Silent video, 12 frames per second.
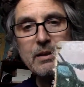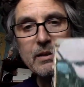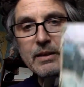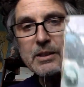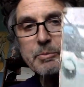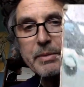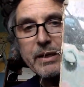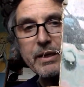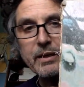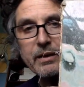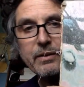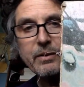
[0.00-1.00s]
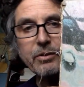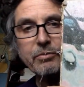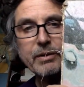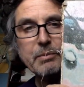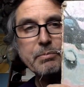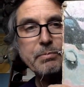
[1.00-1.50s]
Let's begin. The
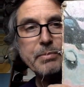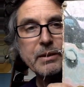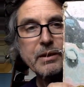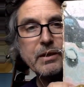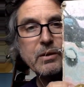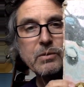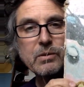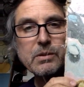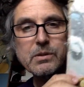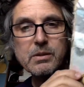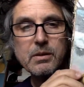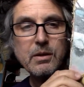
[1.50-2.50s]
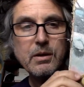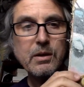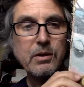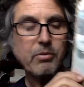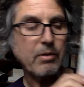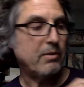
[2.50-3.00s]
Three Billy Goats,
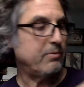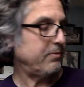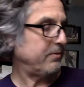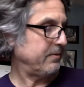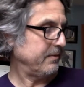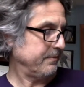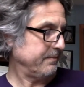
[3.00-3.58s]
Gruff.